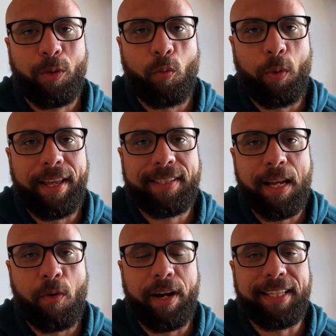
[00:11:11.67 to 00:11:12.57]
with
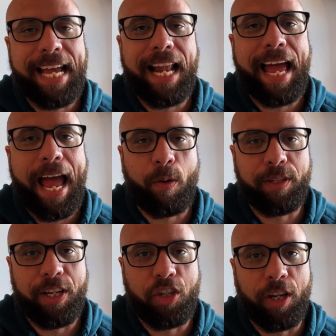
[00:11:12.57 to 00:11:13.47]
someone in talent
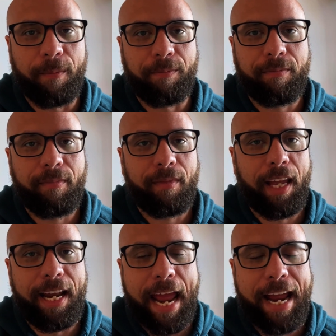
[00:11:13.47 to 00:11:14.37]
acquisition
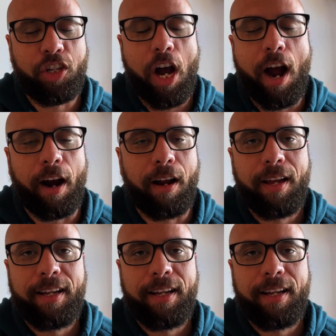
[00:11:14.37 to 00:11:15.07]
in HR,